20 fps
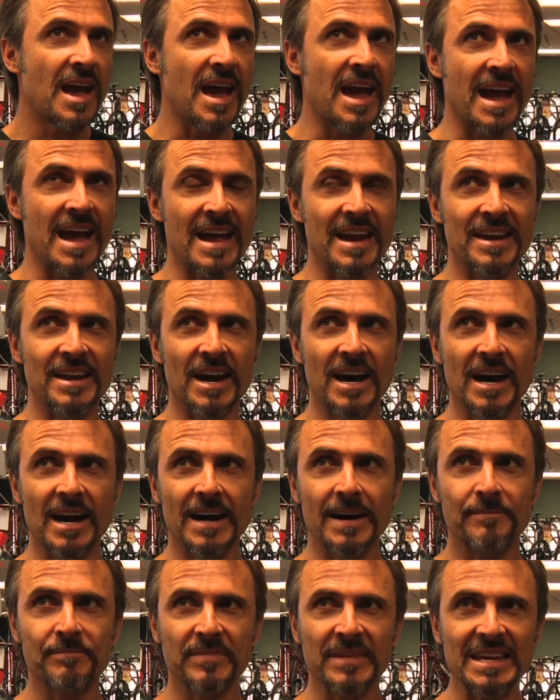
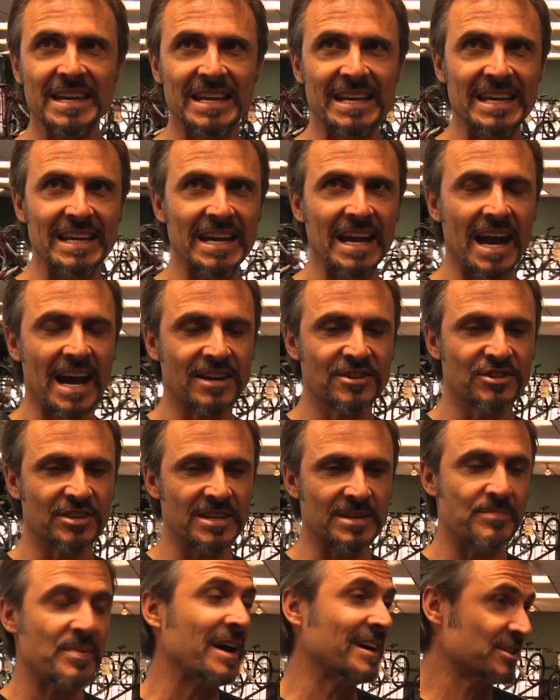and he
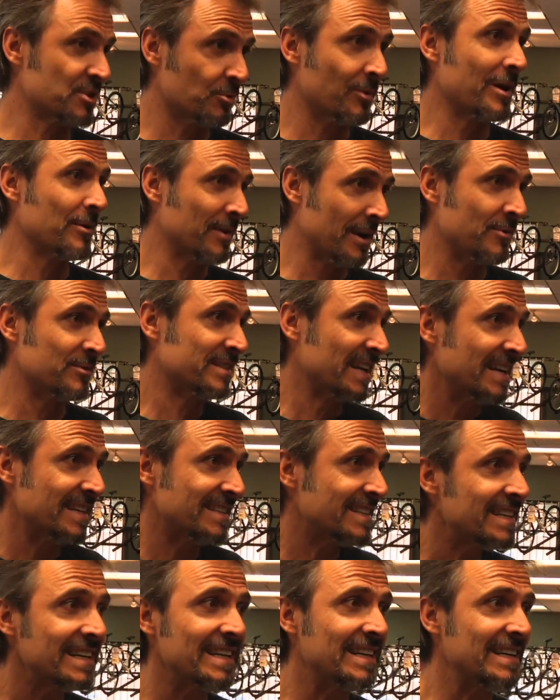actually passed away when I was
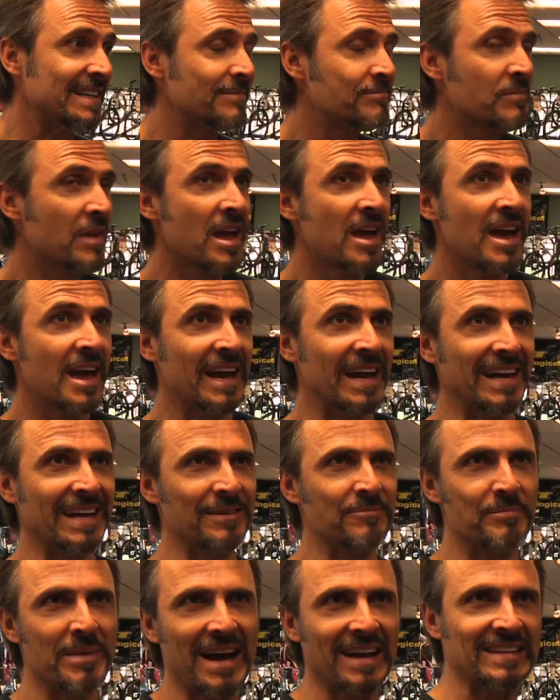18.
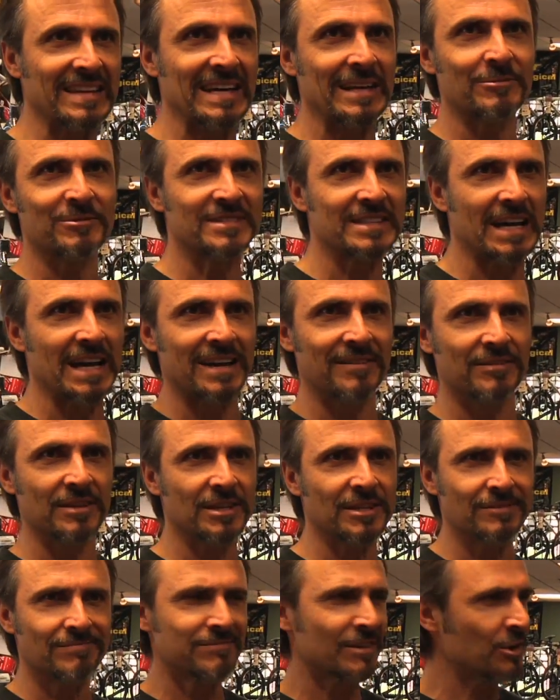And back then, it was kind of a
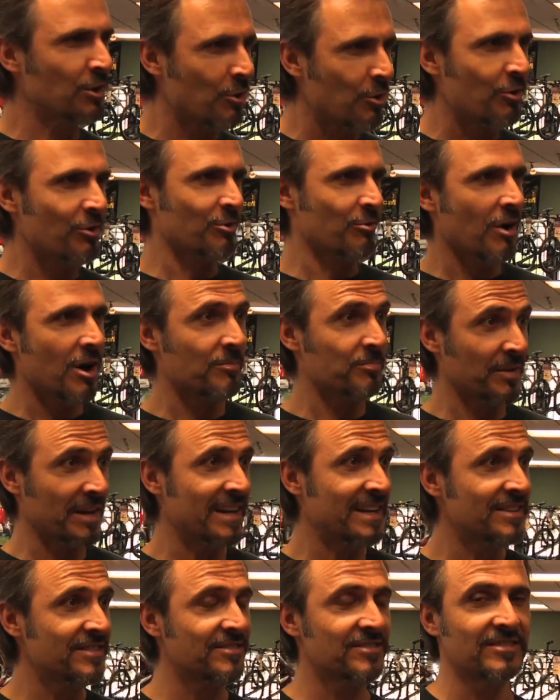little hole-in-the-wall
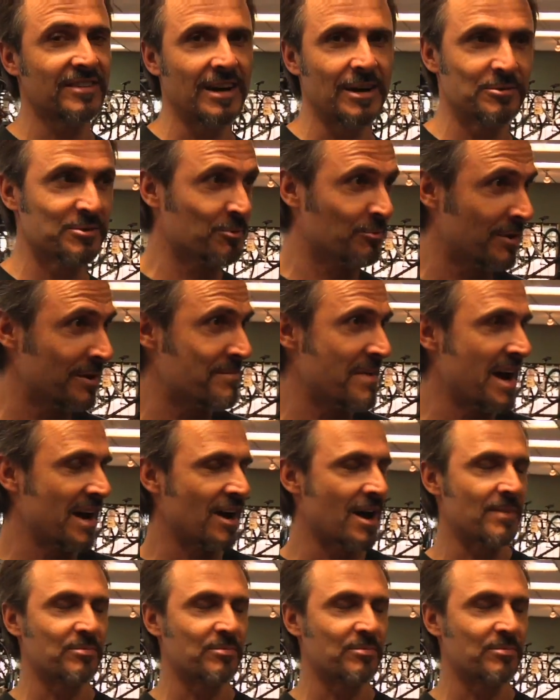place. It was a one-man